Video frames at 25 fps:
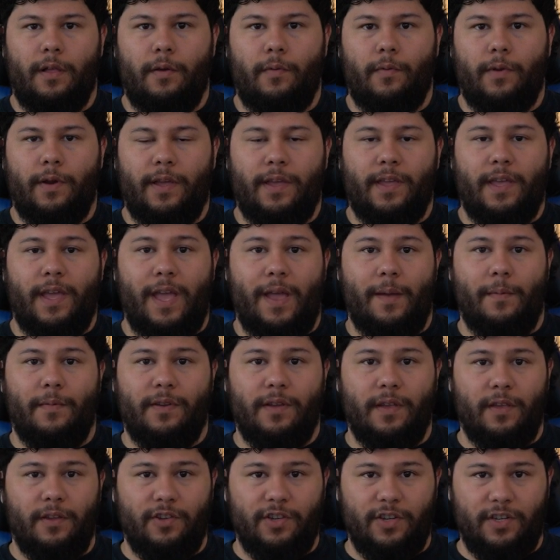And when it came
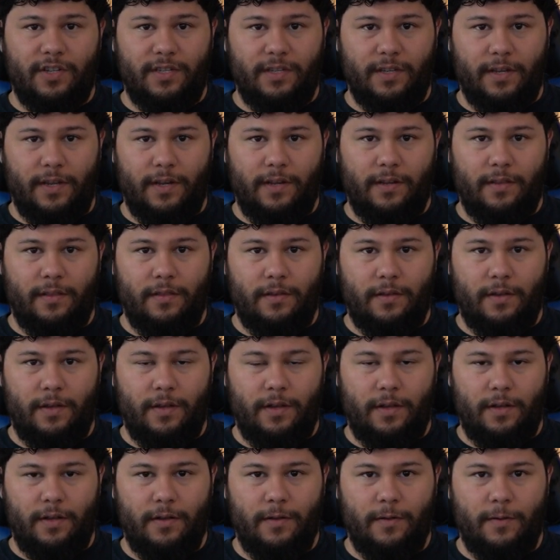to just like
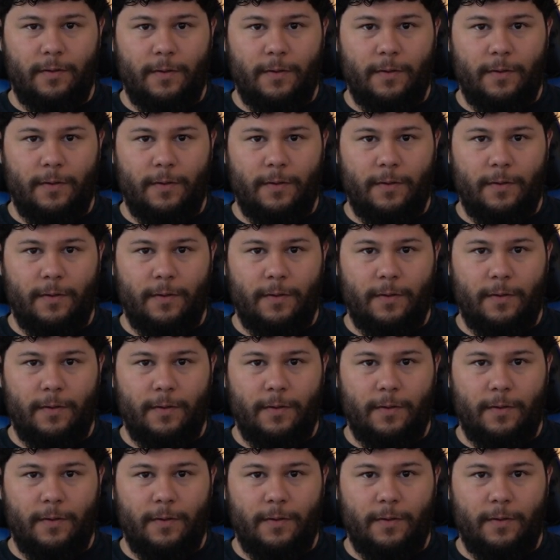the